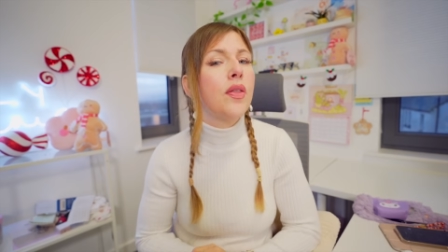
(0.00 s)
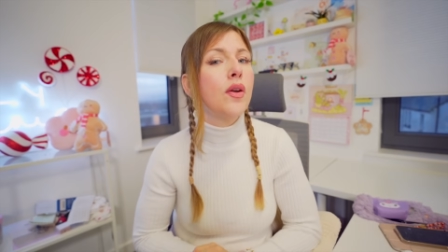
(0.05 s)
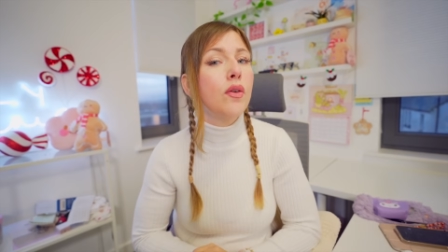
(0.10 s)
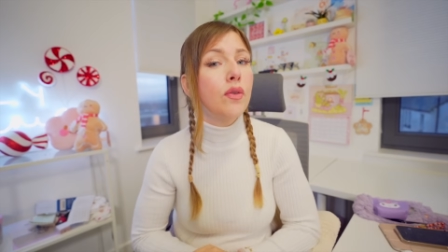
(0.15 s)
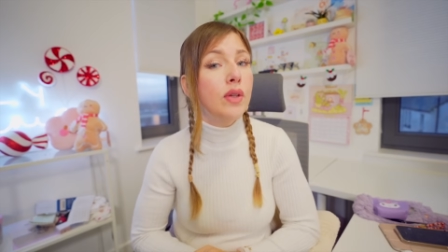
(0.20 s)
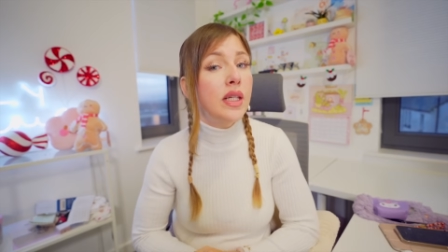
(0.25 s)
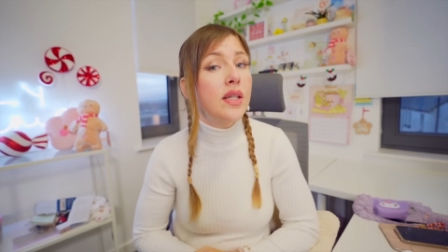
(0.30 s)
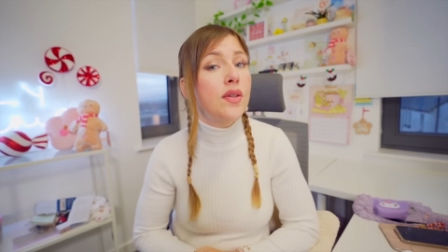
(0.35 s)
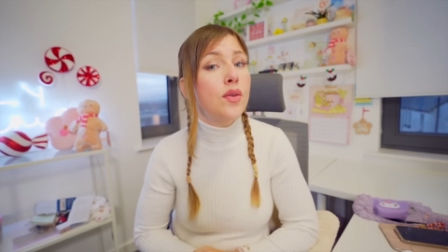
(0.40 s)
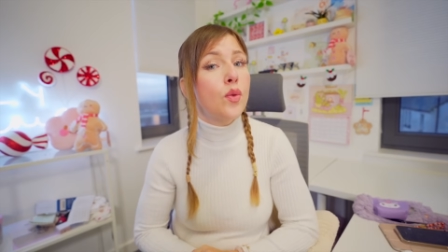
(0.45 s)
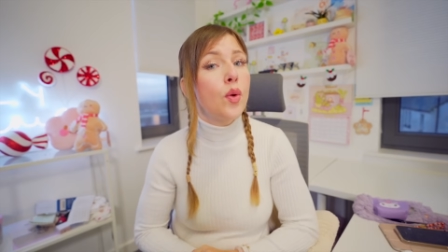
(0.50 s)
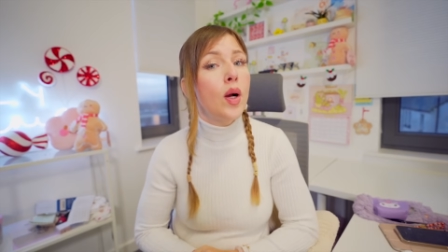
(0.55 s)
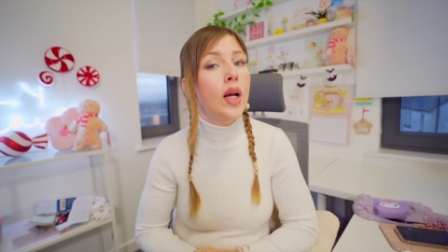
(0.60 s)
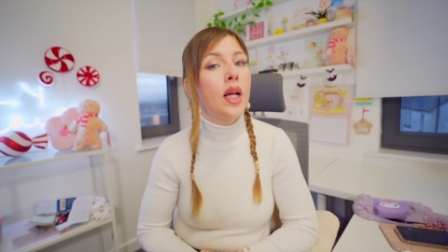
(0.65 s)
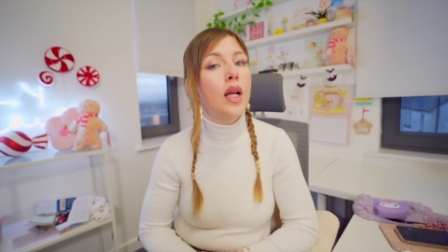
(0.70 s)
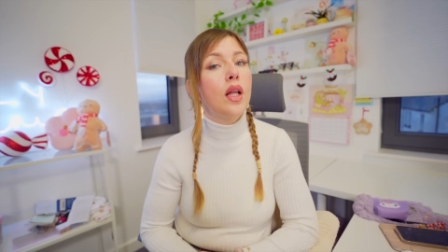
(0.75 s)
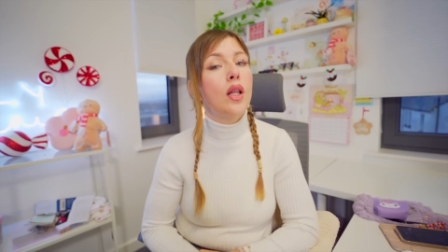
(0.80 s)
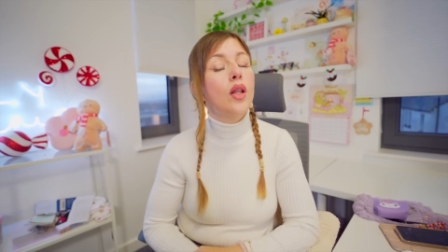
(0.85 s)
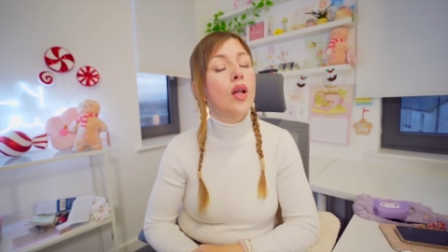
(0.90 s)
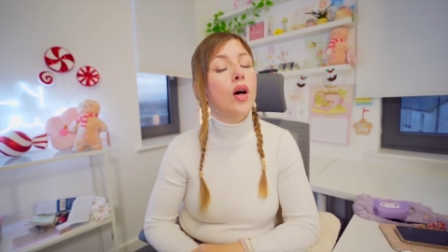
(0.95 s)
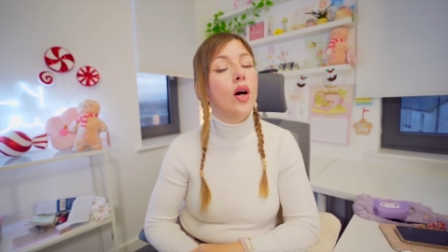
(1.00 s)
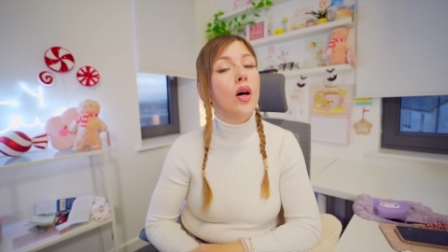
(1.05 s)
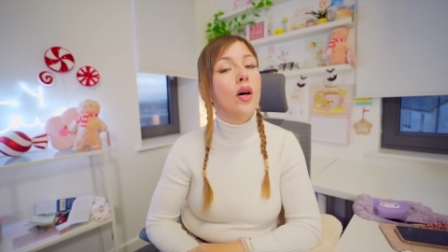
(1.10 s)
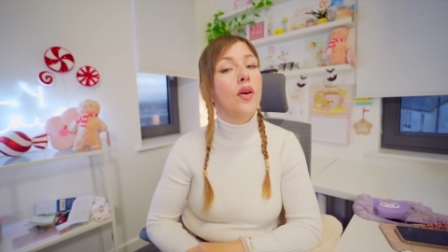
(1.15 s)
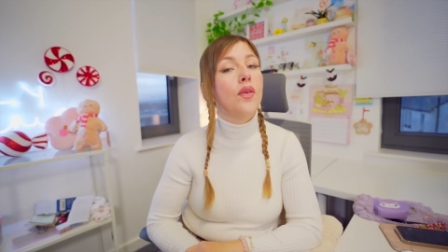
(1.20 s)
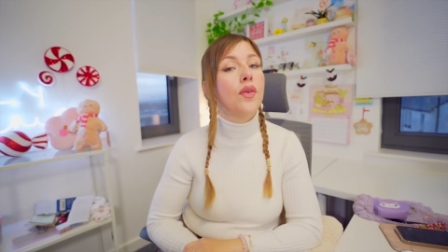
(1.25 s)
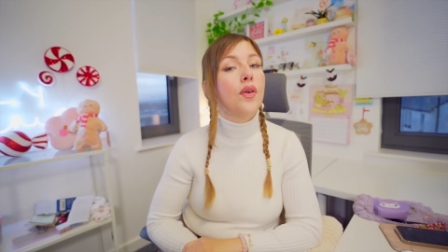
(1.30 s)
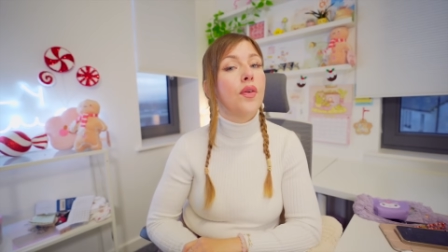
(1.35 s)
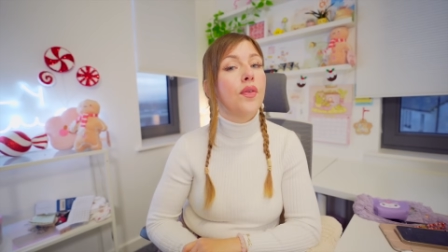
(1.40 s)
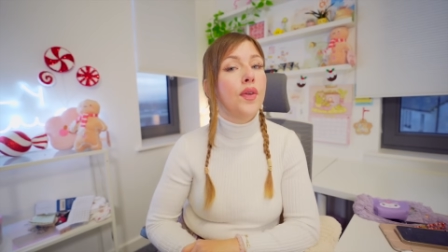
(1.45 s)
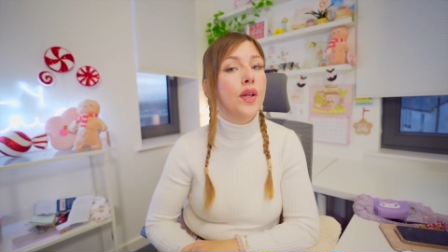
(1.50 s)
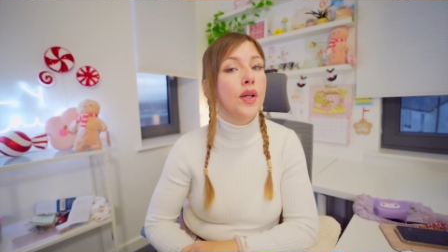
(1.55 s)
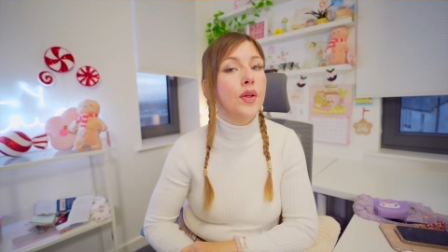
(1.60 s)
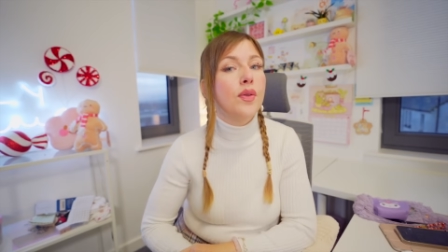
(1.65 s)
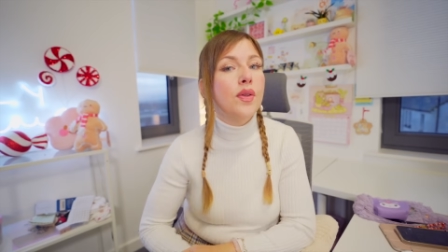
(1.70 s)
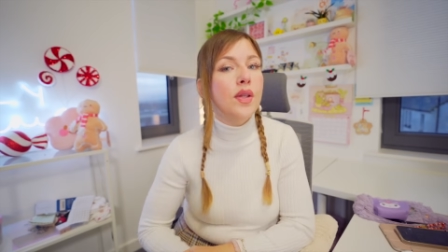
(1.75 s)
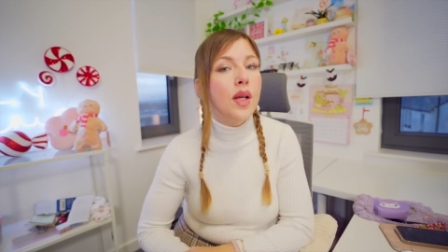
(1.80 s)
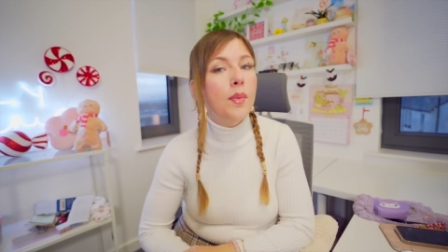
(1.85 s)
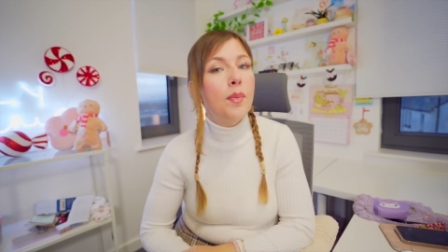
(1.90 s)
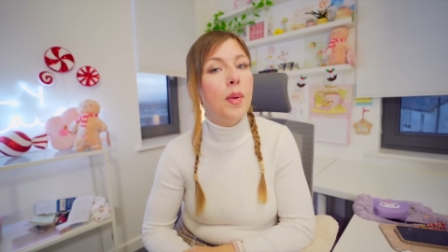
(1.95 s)
There is quite a lot of
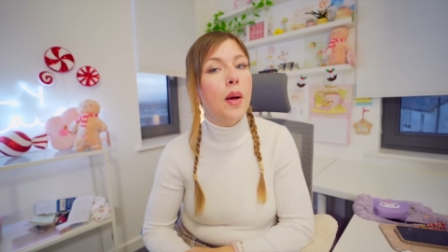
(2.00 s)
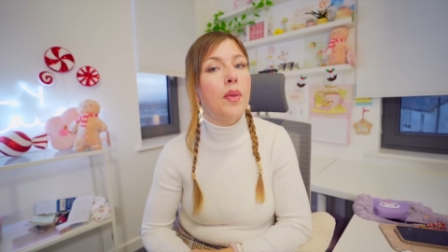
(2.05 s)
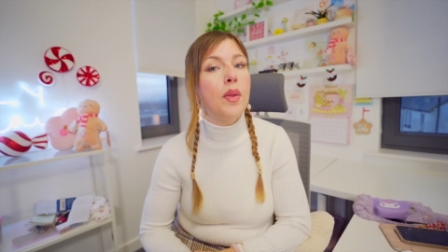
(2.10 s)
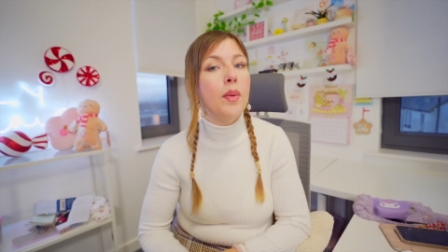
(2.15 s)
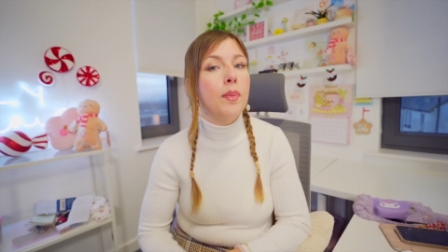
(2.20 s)
reviews about